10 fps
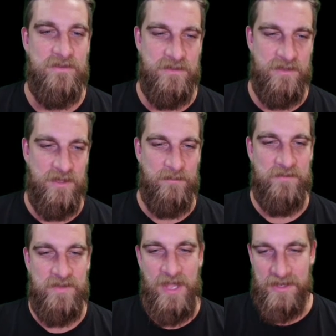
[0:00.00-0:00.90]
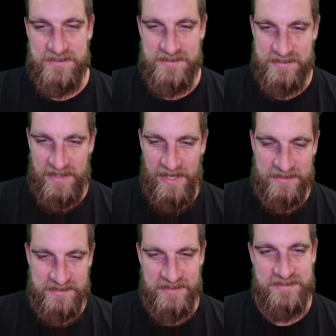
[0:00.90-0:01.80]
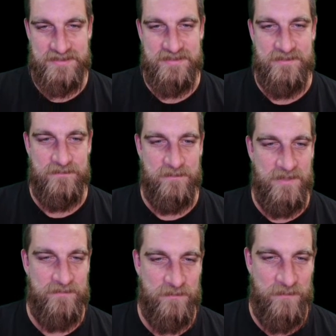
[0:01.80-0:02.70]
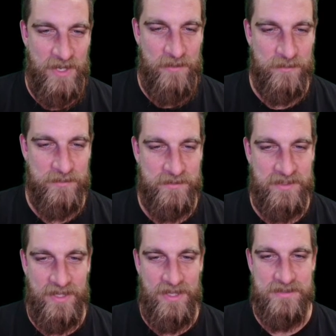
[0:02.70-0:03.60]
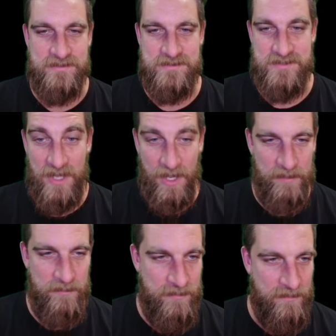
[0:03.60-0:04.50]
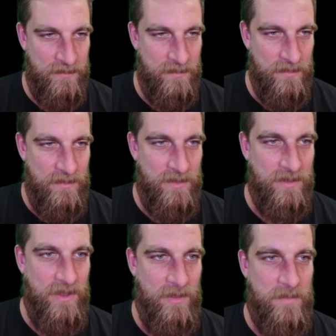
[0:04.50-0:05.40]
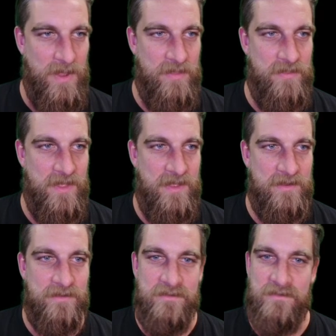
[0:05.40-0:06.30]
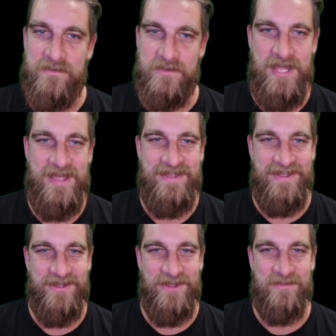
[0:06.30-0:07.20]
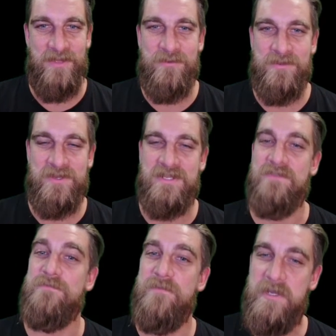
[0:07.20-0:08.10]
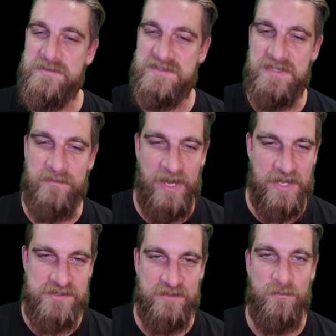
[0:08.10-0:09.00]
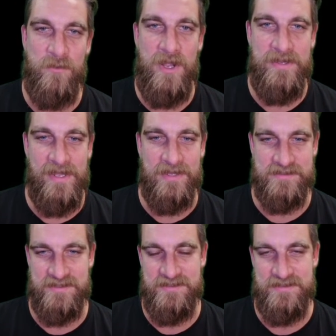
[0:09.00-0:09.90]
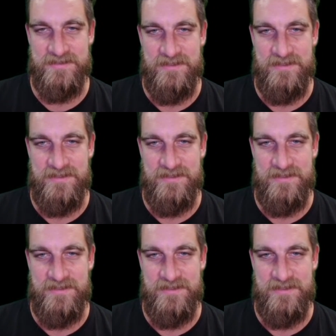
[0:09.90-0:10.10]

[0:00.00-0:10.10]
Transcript: on the x-axis, from left to right, we're looking at time. And then then we're looking at frequency range on the y-axis,